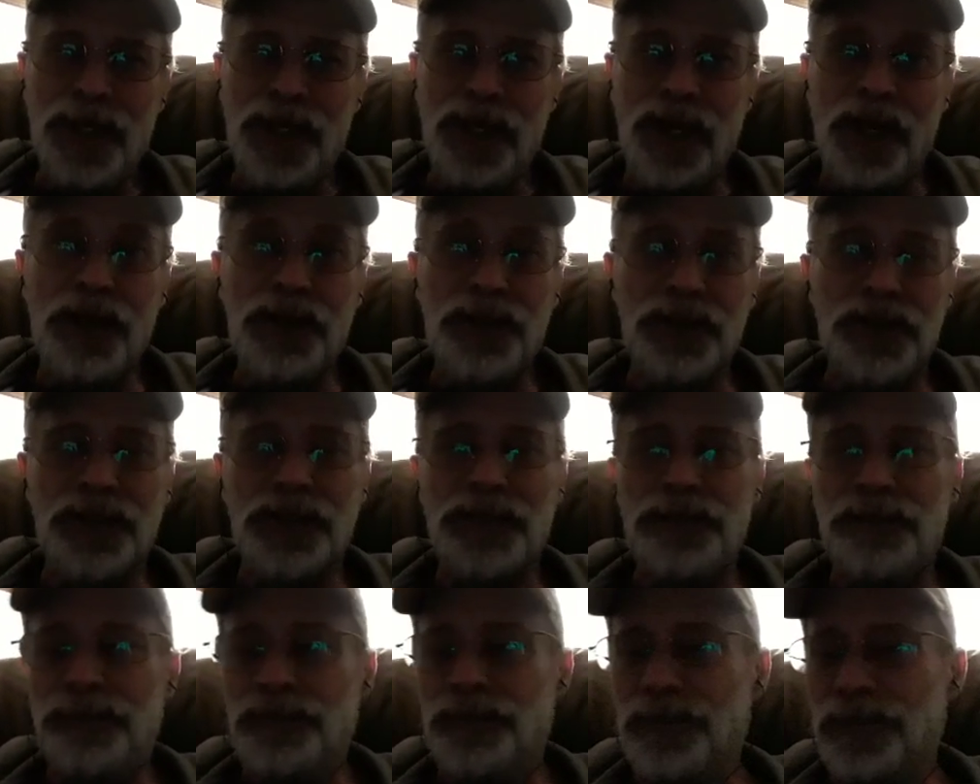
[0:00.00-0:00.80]
other
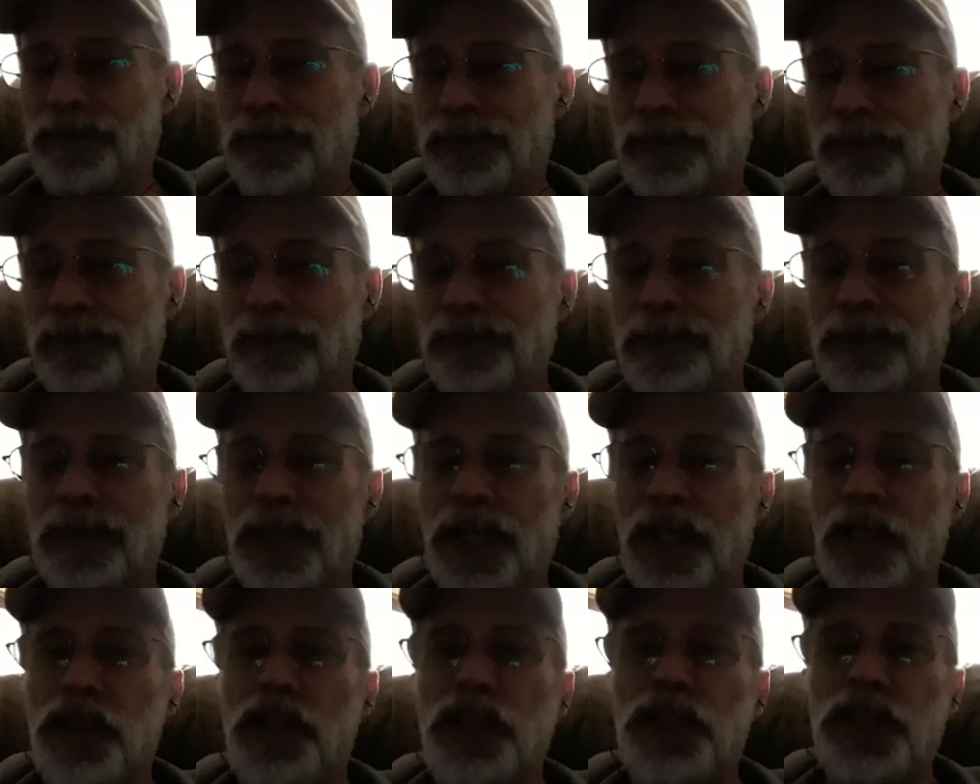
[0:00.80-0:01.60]

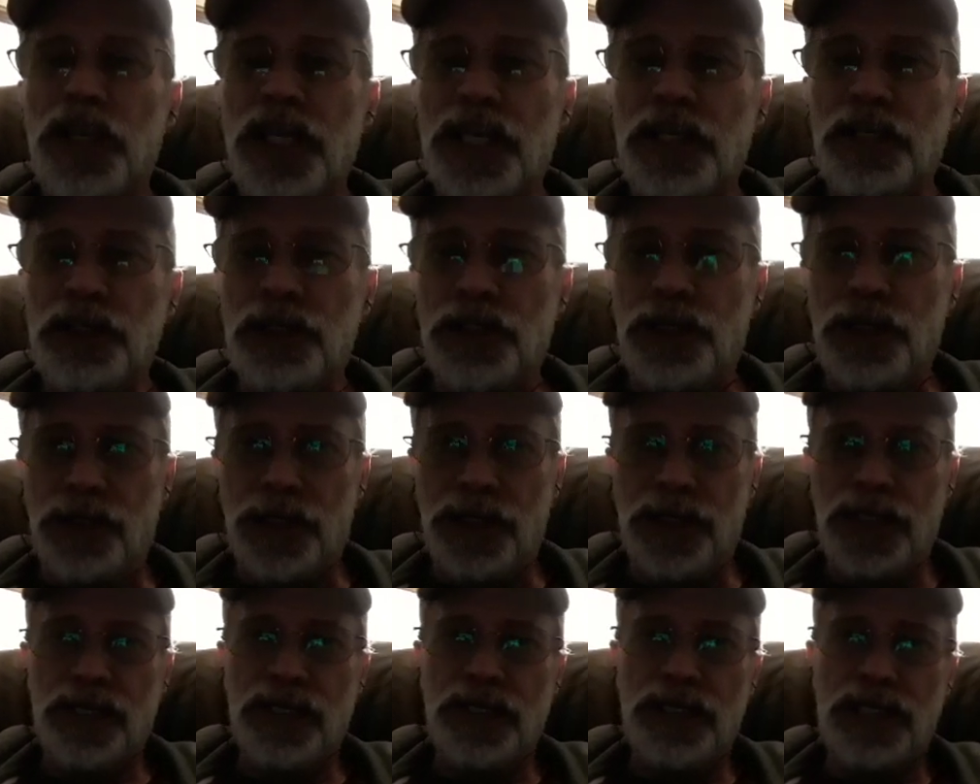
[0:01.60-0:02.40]
things
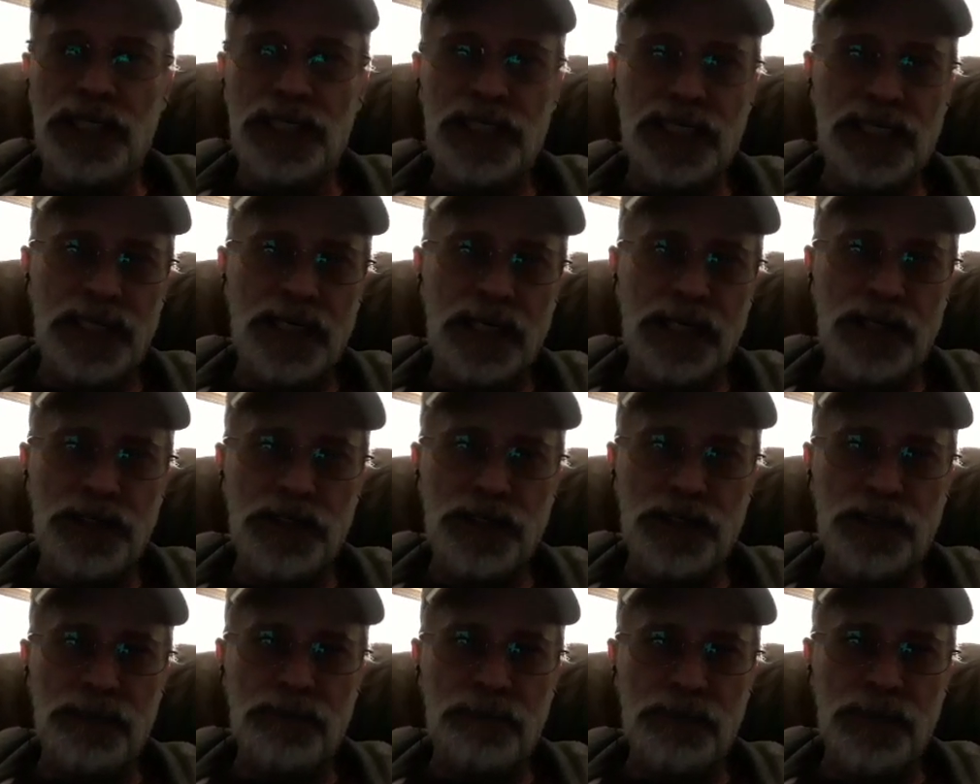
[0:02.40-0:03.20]
going on inside your
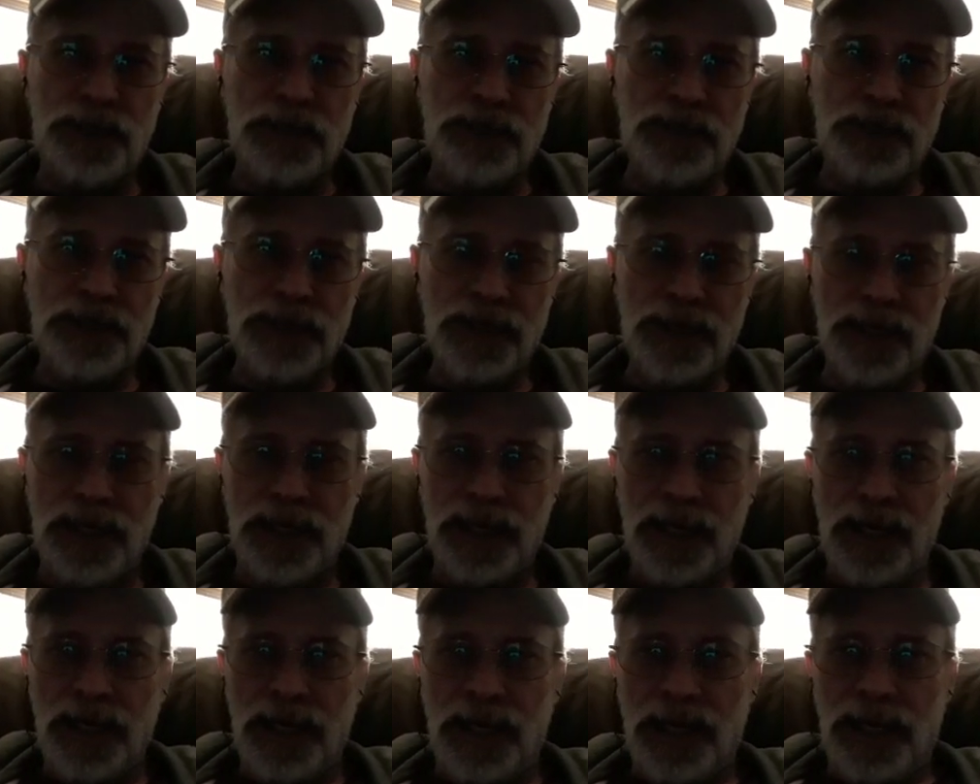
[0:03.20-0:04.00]
computer.
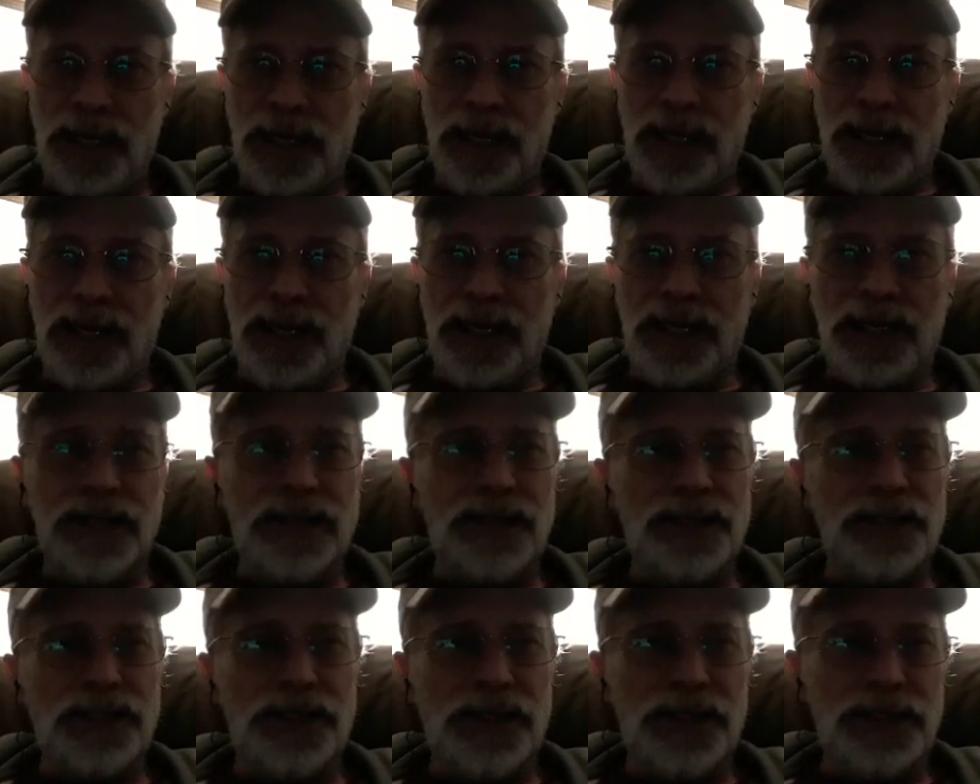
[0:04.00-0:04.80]
And
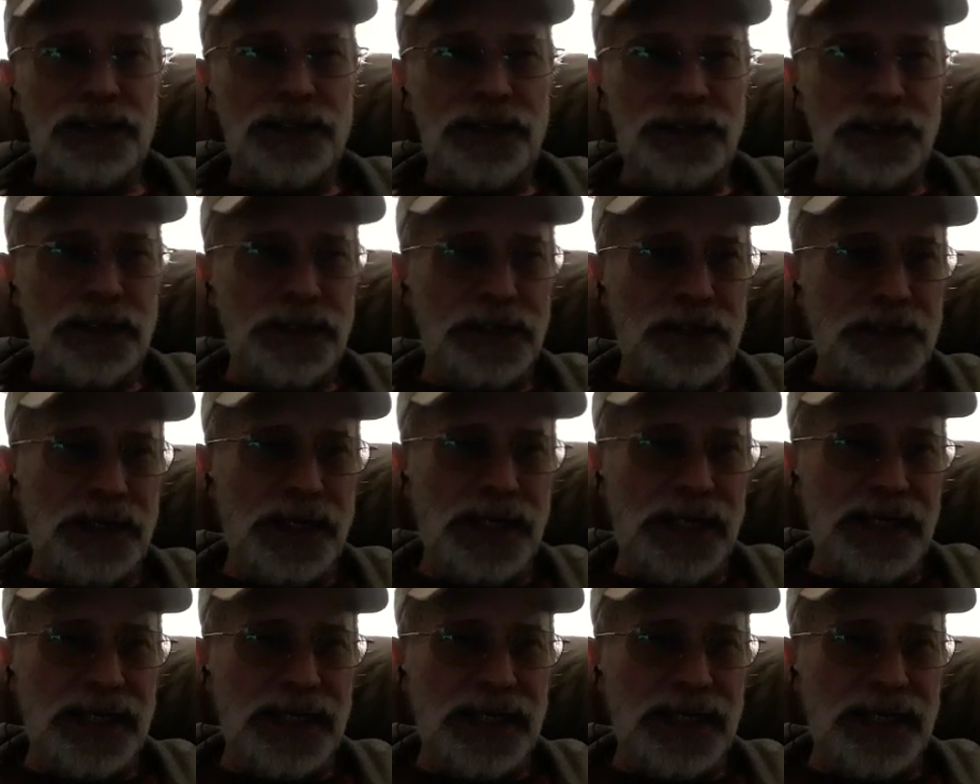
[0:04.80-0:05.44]
there's also